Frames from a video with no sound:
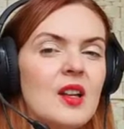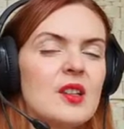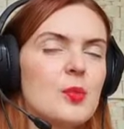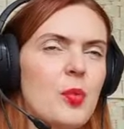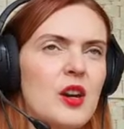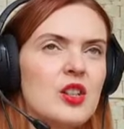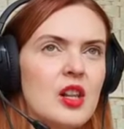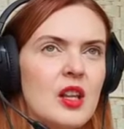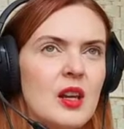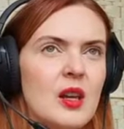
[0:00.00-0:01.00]
is
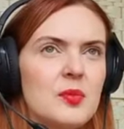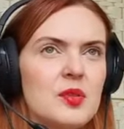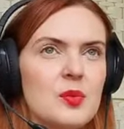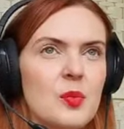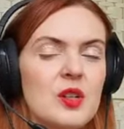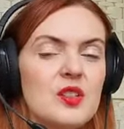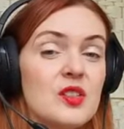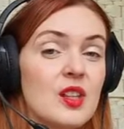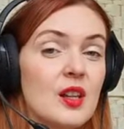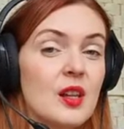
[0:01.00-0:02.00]
partial eclipse but
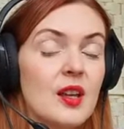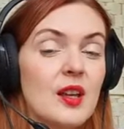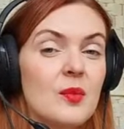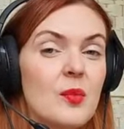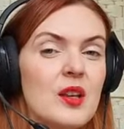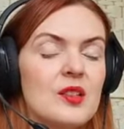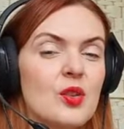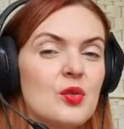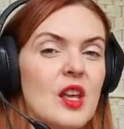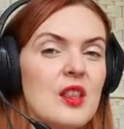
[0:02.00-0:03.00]
still it makes
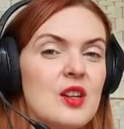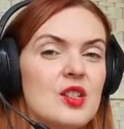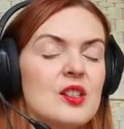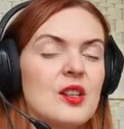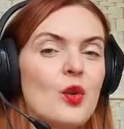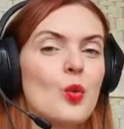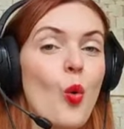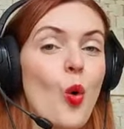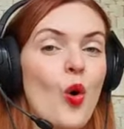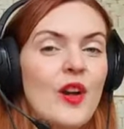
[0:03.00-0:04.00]
those energies even
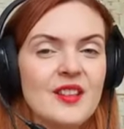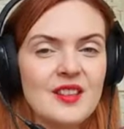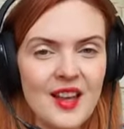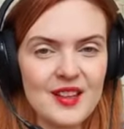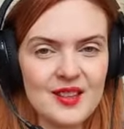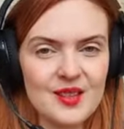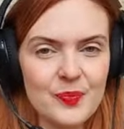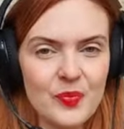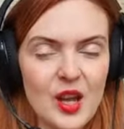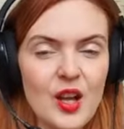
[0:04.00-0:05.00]
more intense
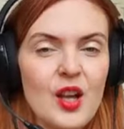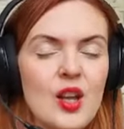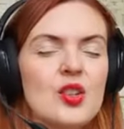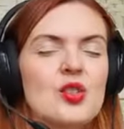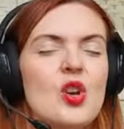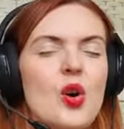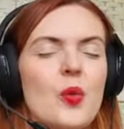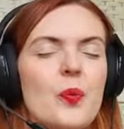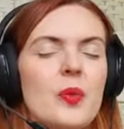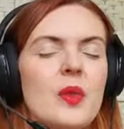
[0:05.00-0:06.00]

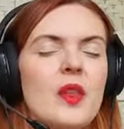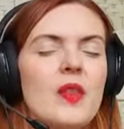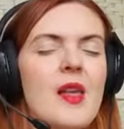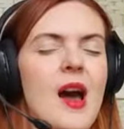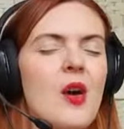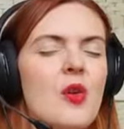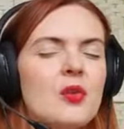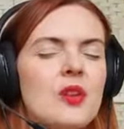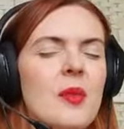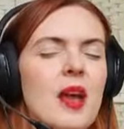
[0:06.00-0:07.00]
so now
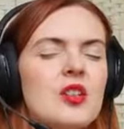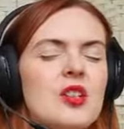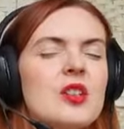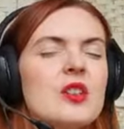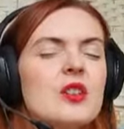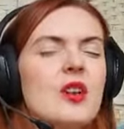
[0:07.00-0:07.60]
imagine